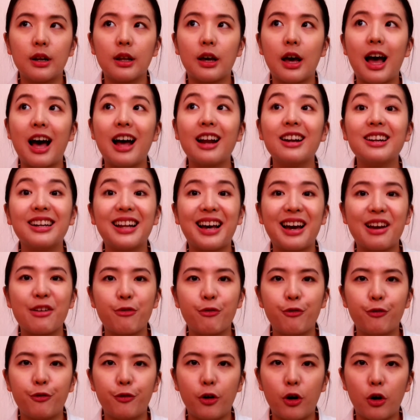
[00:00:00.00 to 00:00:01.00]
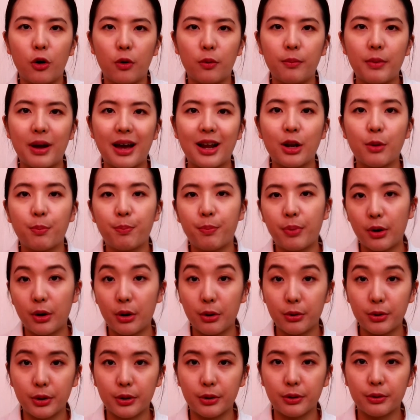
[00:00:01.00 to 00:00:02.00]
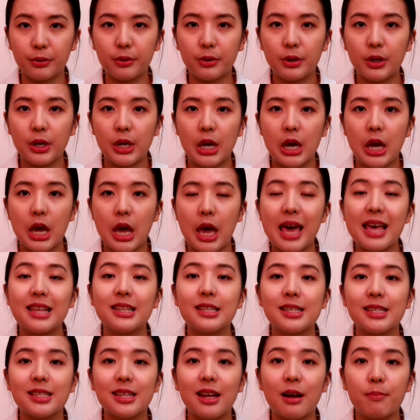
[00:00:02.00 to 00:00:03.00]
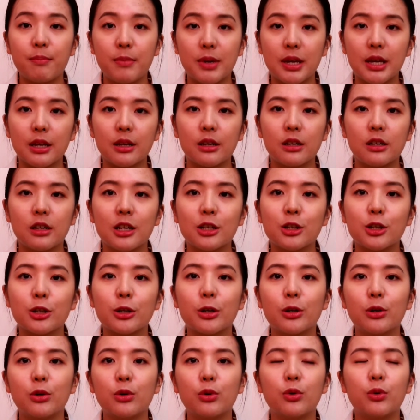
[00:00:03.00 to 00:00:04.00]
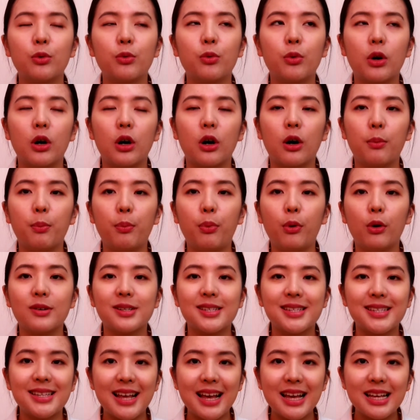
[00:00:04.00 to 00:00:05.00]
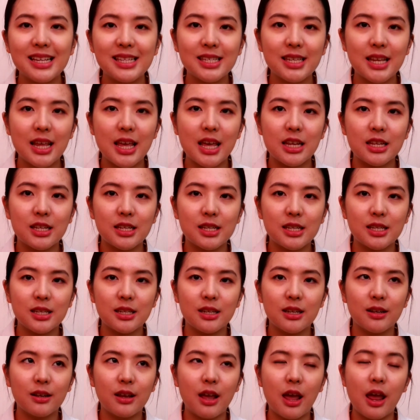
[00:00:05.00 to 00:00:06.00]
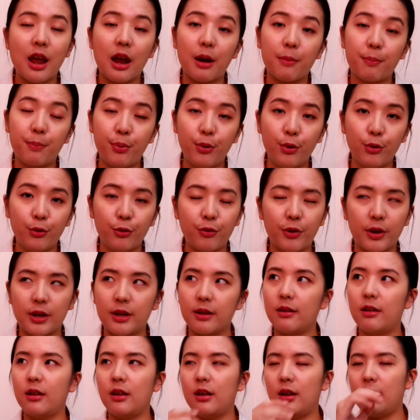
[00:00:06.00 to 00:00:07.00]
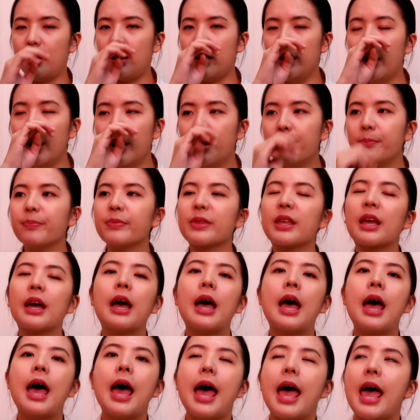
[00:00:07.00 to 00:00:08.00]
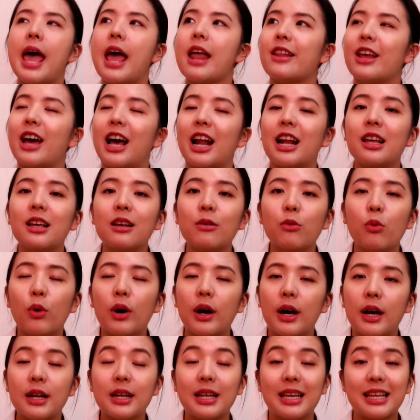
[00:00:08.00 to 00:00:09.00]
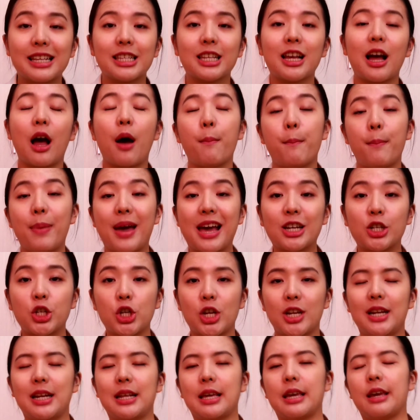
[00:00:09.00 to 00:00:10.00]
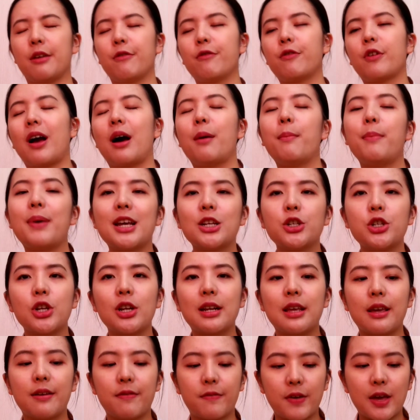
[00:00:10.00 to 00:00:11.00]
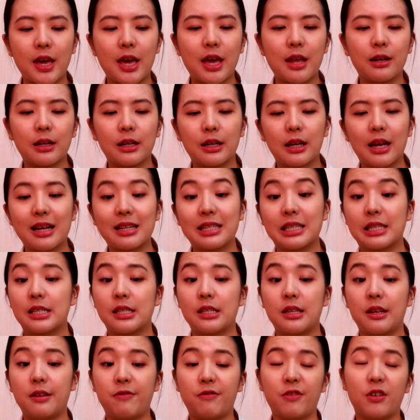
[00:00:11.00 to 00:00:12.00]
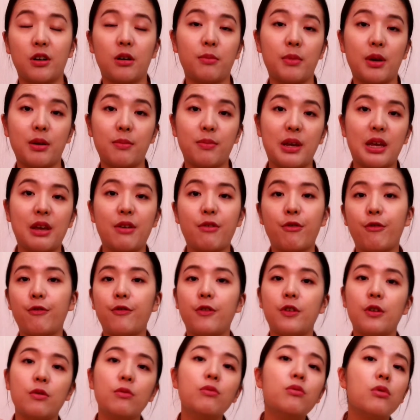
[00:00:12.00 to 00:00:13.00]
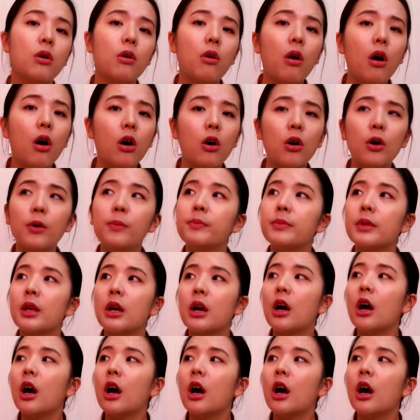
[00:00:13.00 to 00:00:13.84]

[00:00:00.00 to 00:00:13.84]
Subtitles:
the online form on the portal and submit. The school will process and approve it. Another one is compassion leave. Compassion leave can consist of maybe funeral,